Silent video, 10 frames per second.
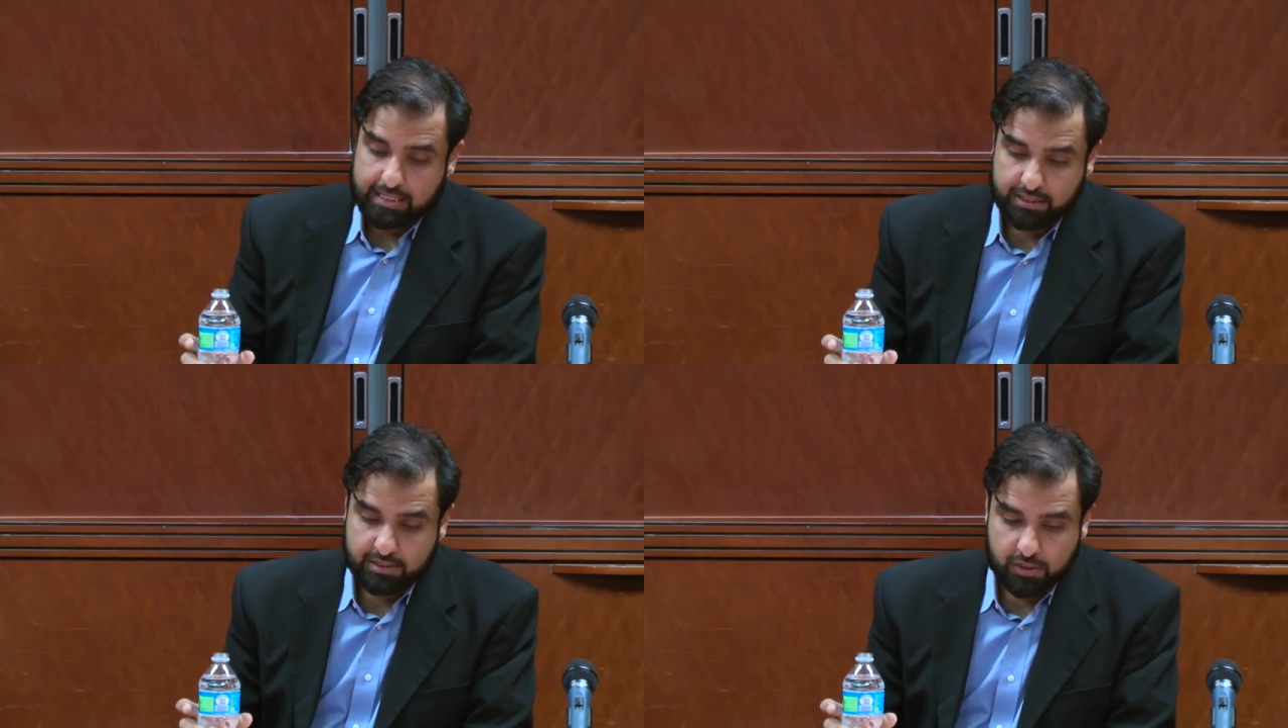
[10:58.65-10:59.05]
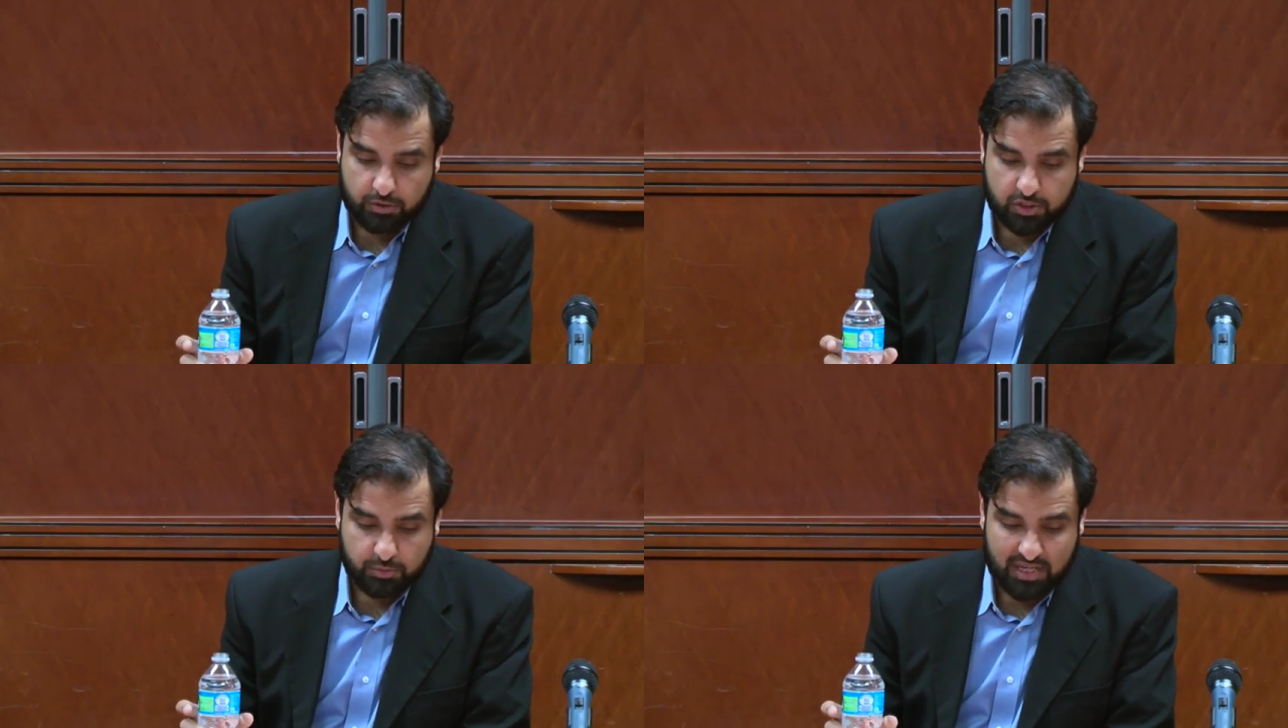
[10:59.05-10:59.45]
it is
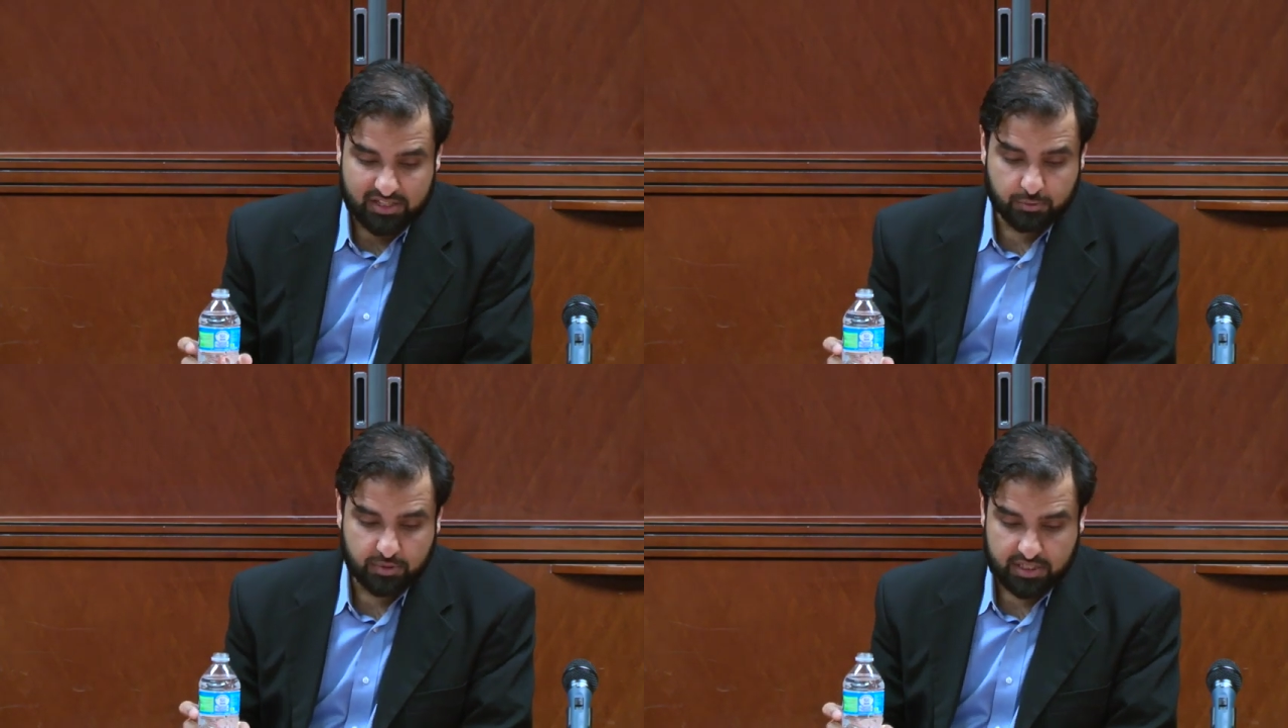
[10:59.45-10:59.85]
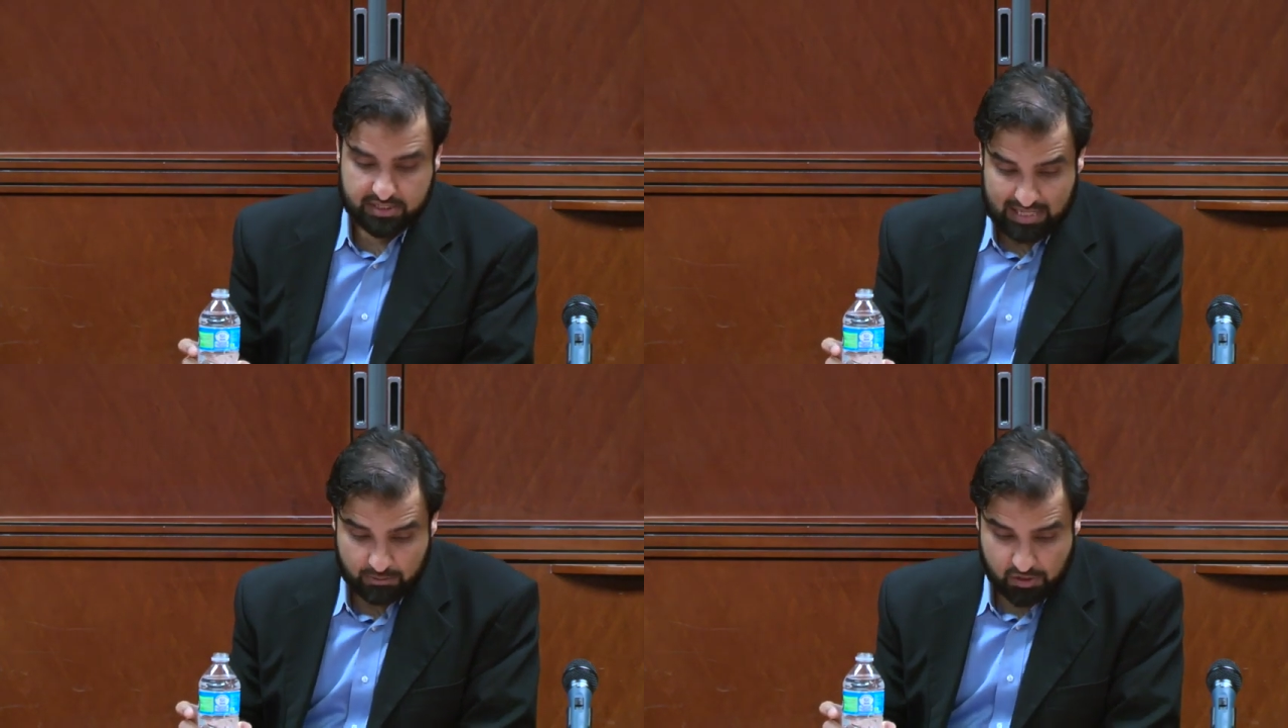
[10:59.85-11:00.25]
irresponsible
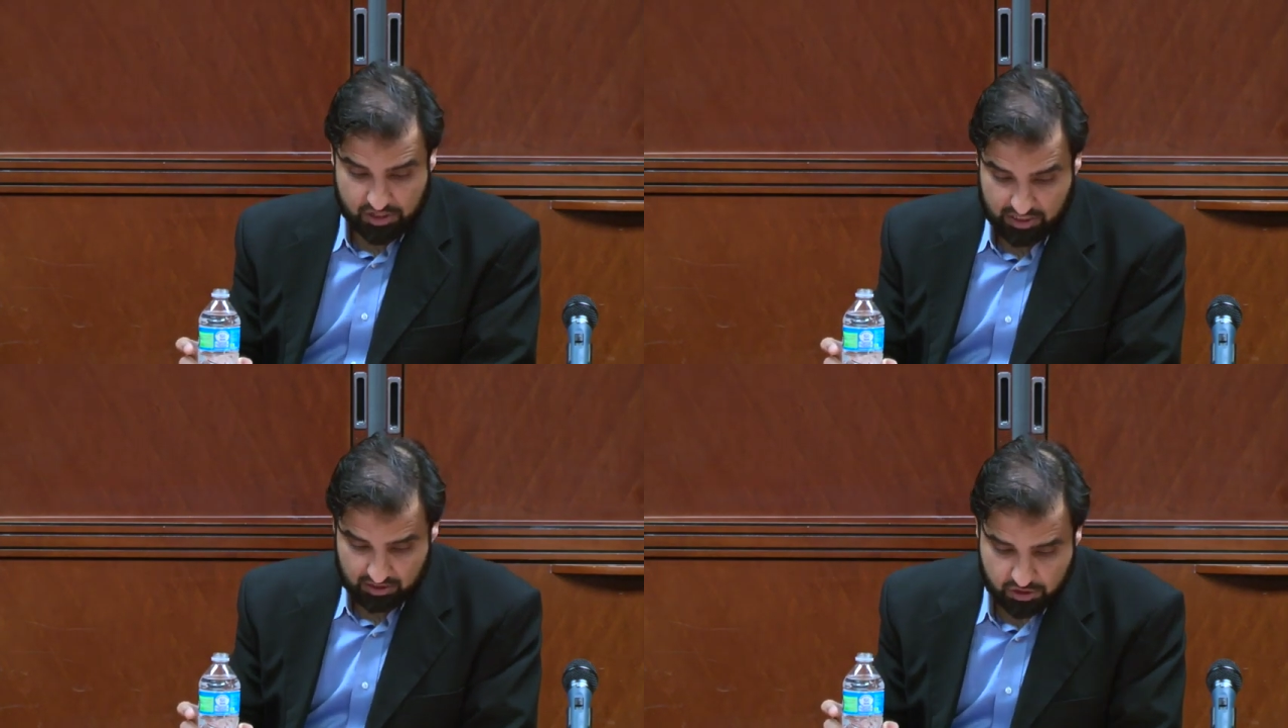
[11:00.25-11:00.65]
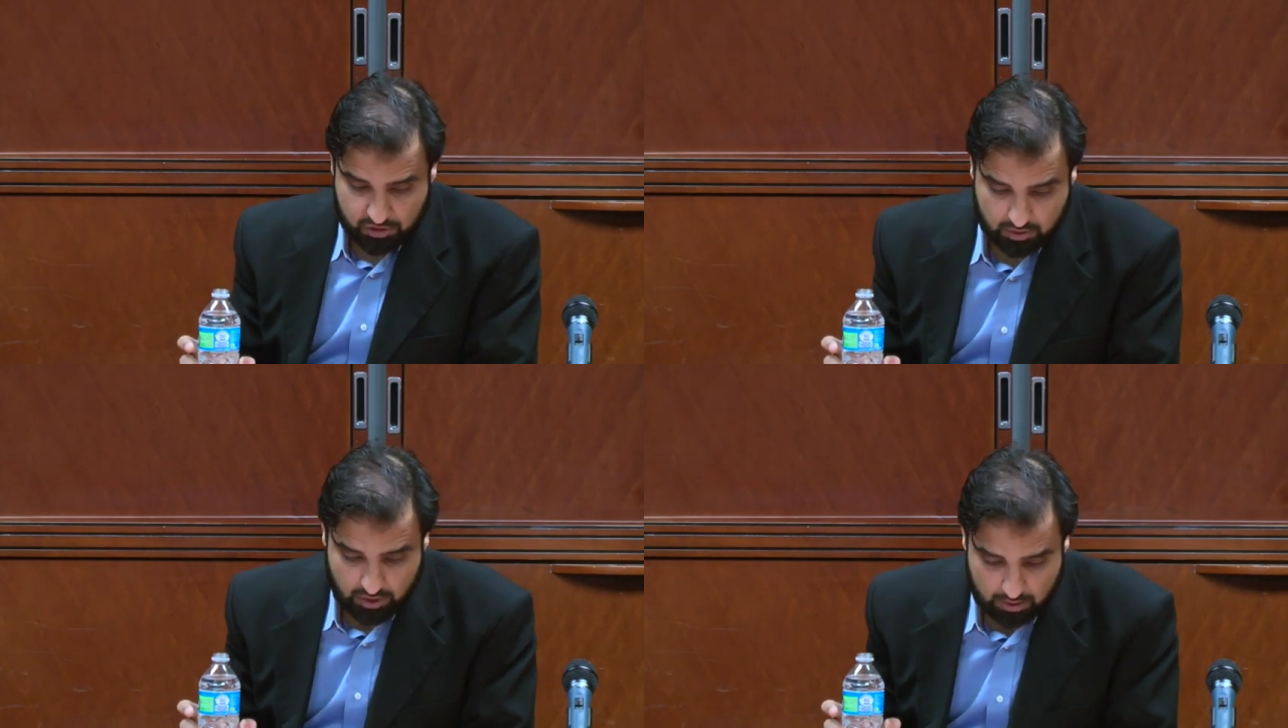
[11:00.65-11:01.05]
and damaging
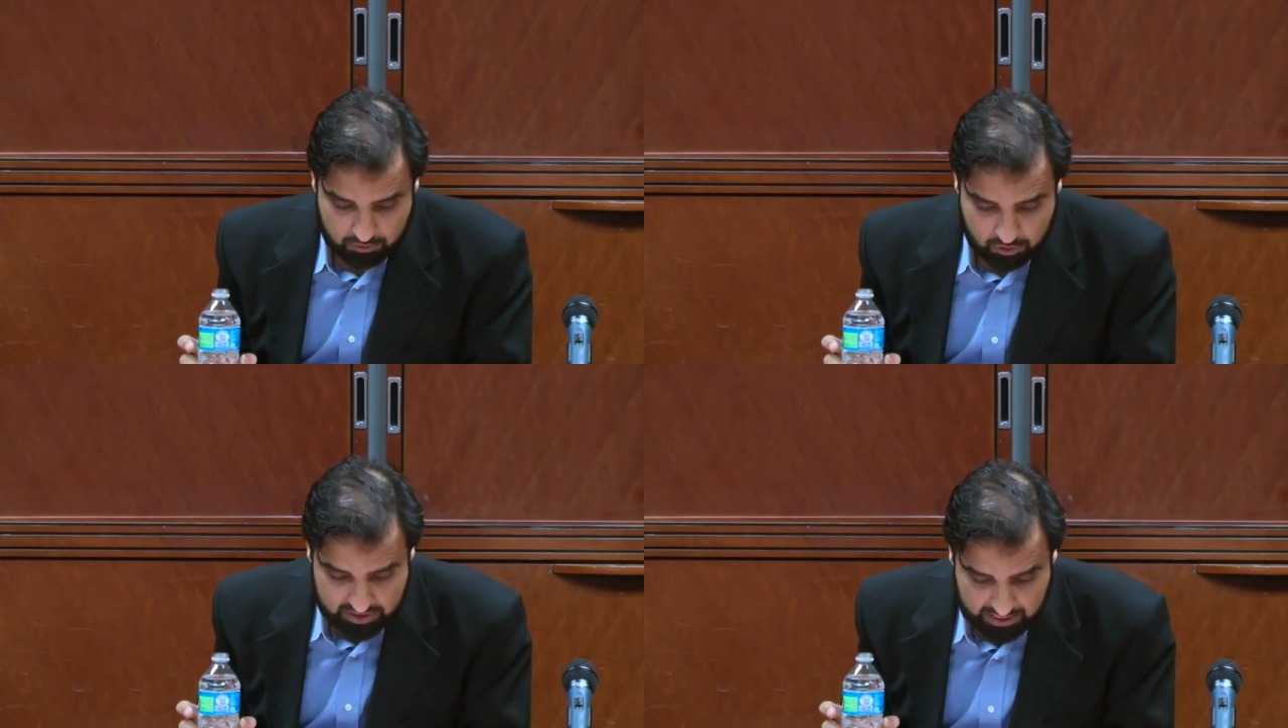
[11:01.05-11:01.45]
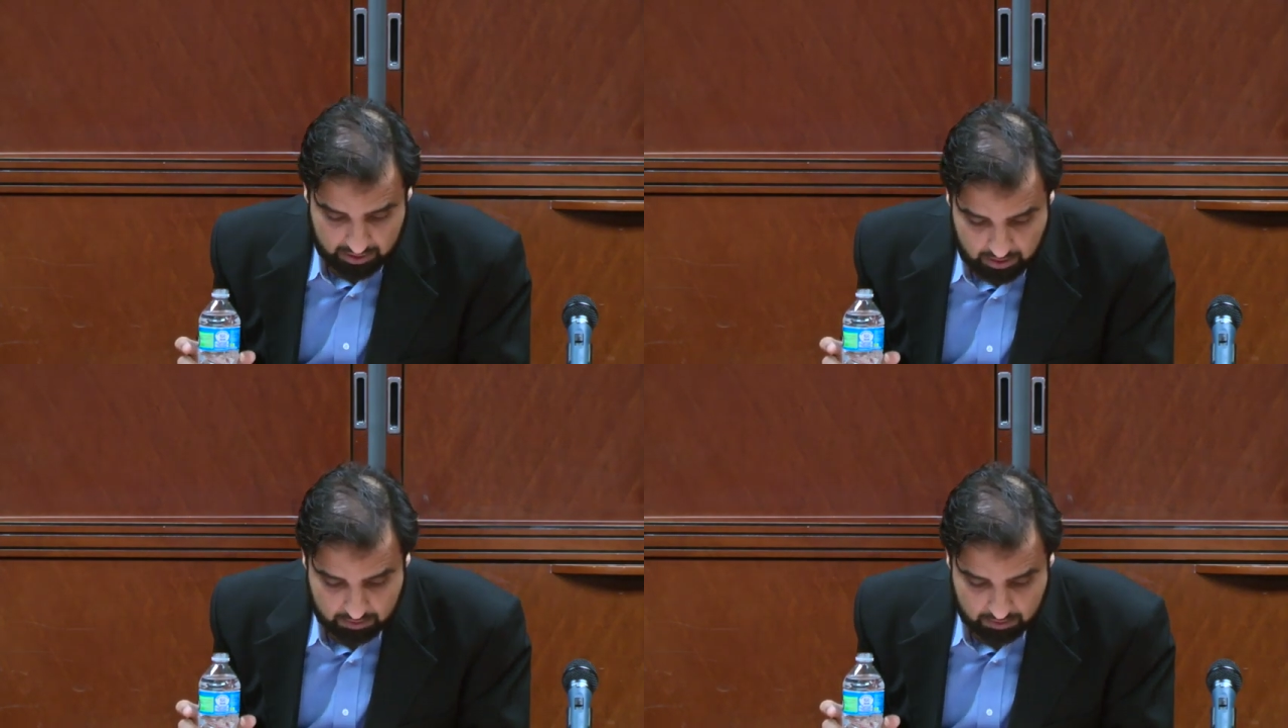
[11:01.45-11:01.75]
to take